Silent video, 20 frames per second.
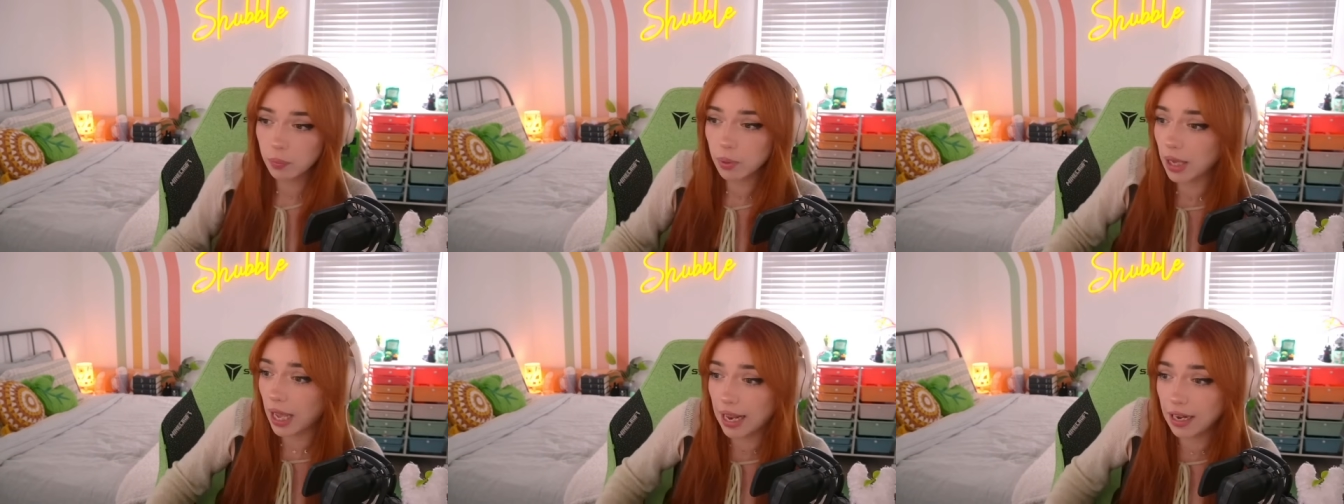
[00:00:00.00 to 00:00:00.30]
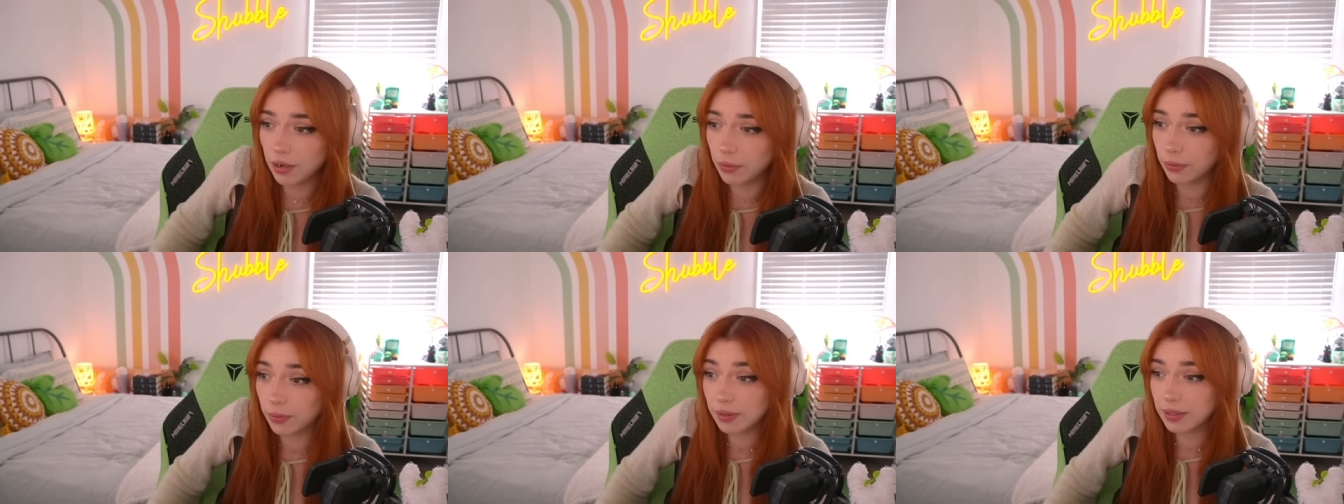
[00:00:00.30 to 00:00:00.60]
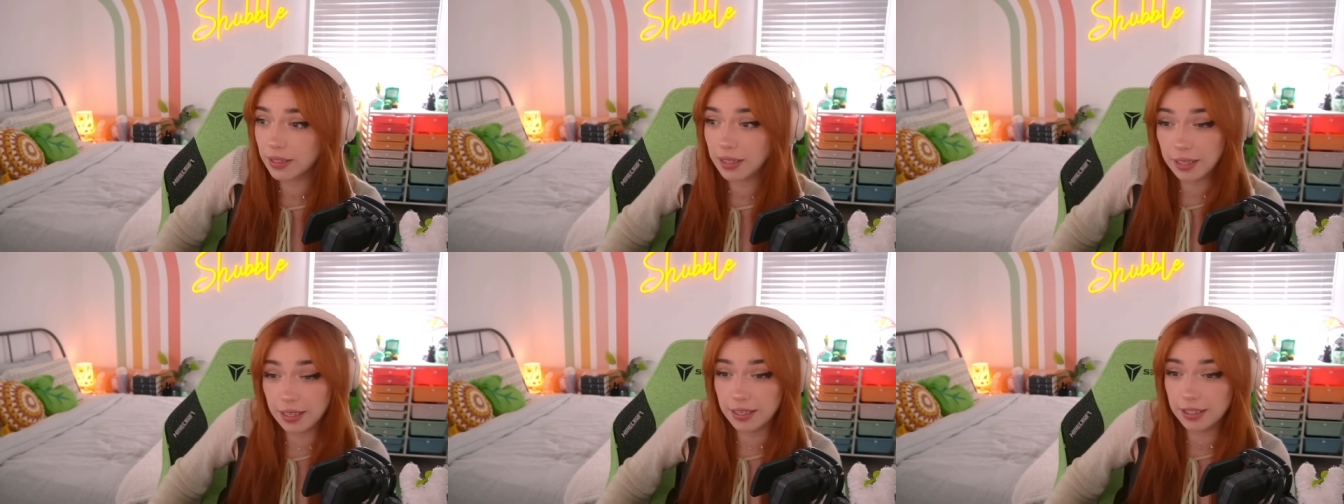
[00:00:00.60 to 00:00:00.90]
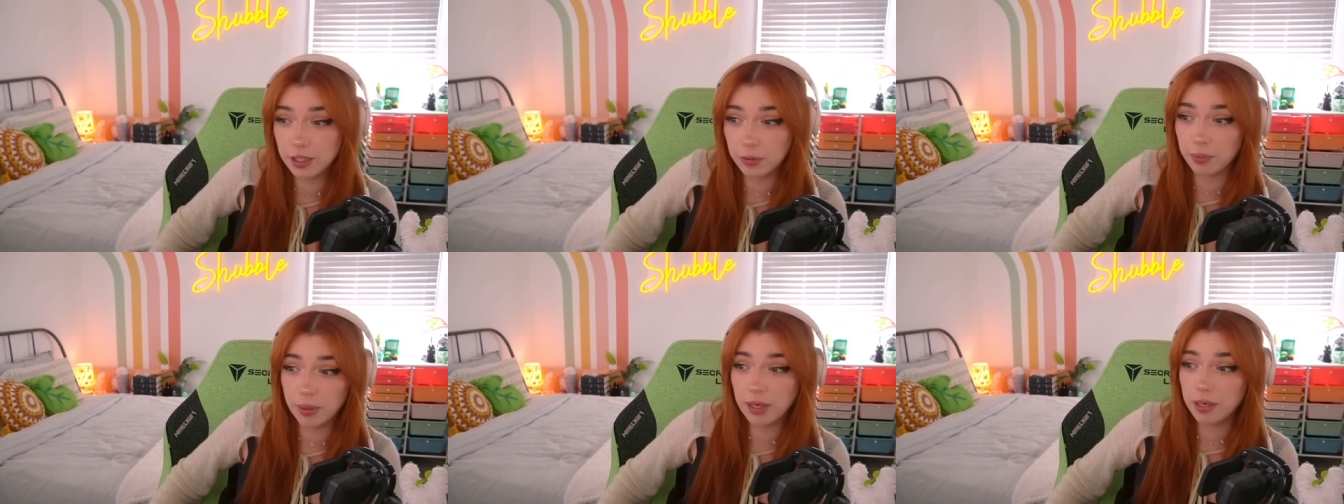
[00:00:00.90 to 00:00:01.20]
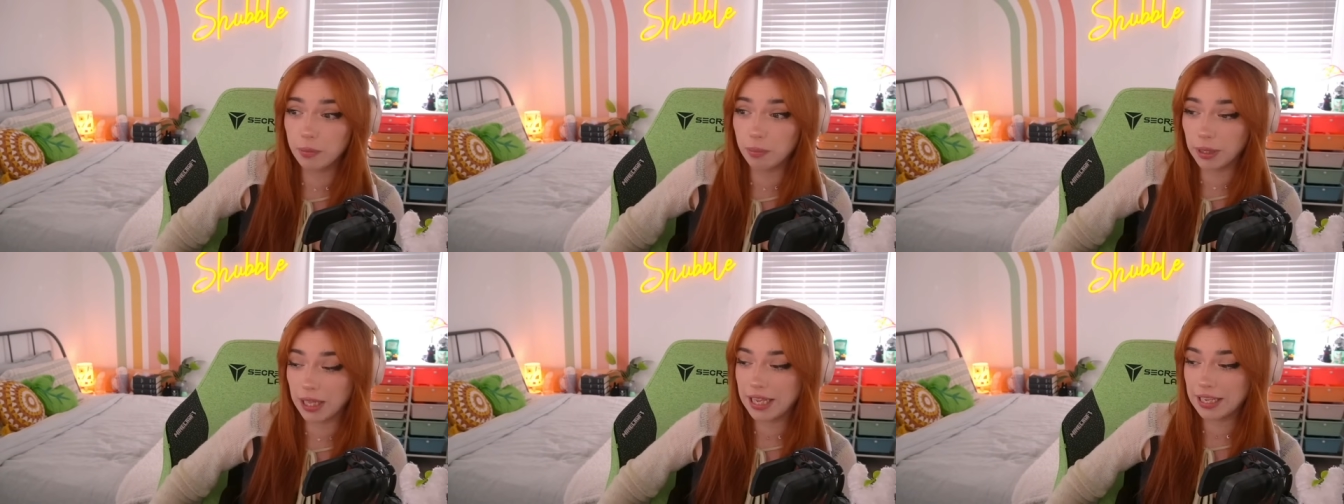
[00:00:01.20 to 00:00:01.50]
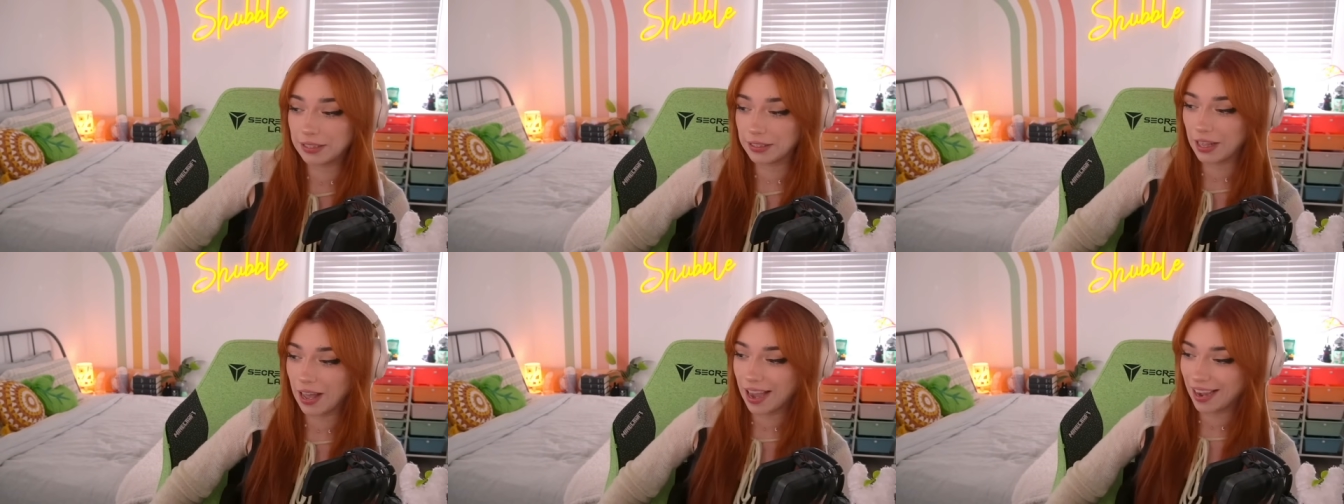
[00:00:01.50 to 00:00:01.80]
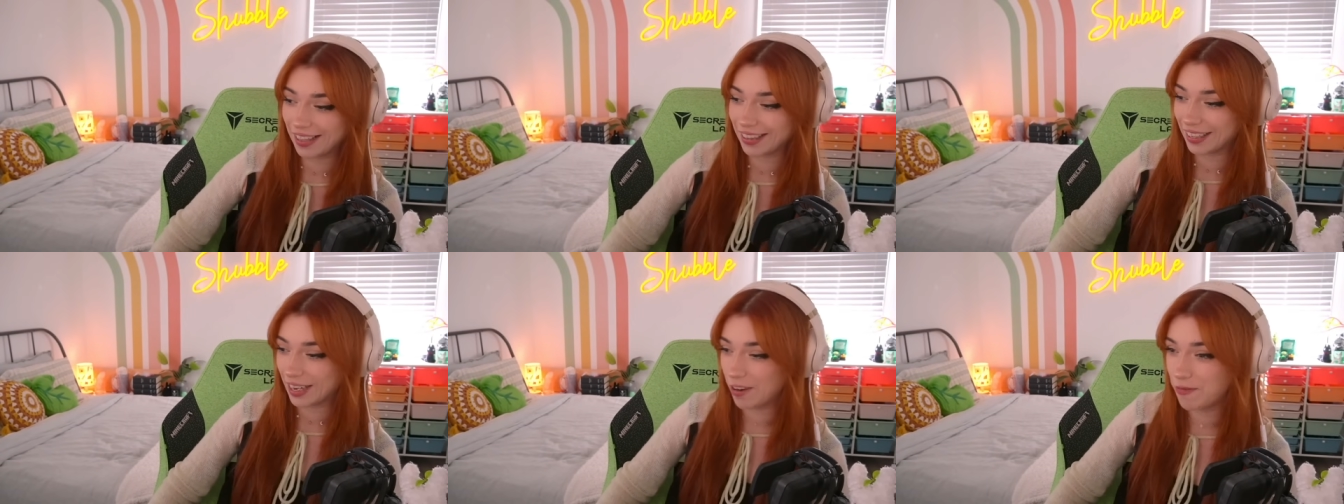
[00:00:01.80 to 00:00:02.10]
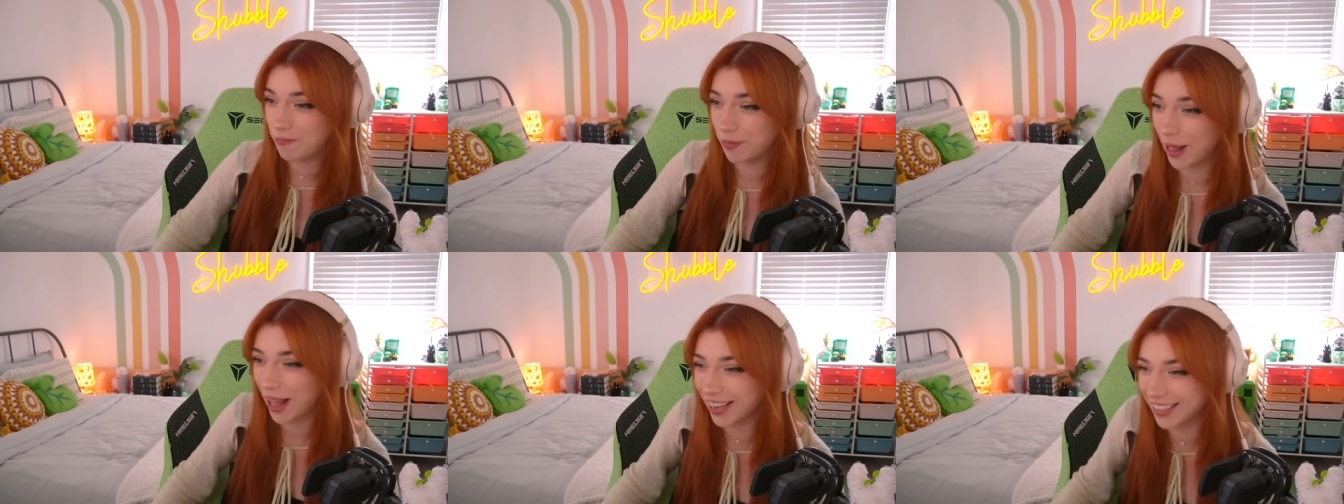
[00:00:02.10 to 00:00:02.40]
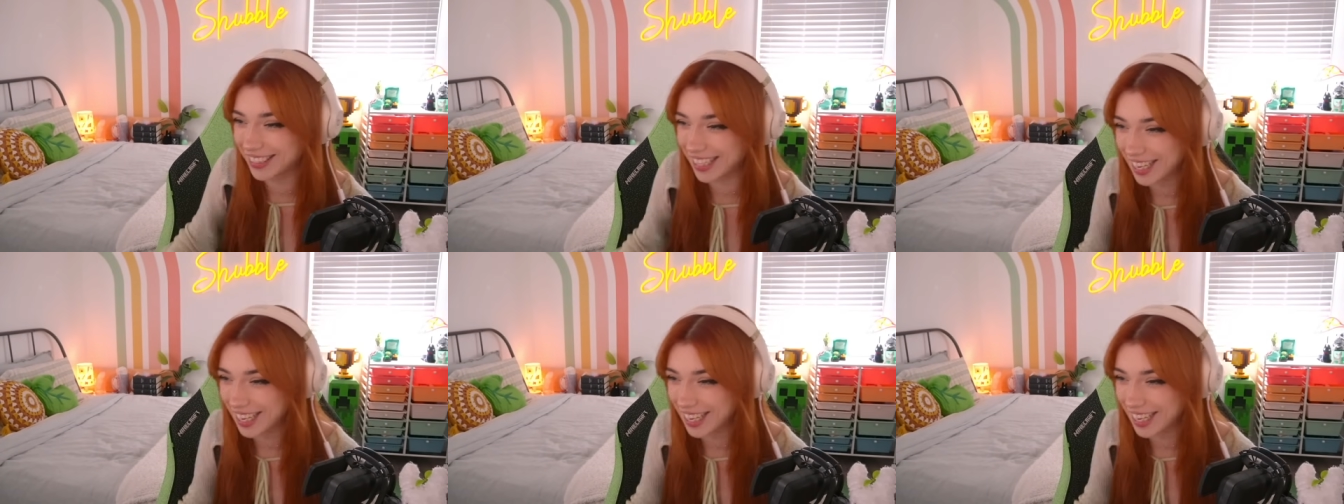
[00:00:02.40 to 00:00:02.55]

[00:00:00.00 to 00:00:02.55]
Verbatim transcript: It's been a blatant lie that I've blocked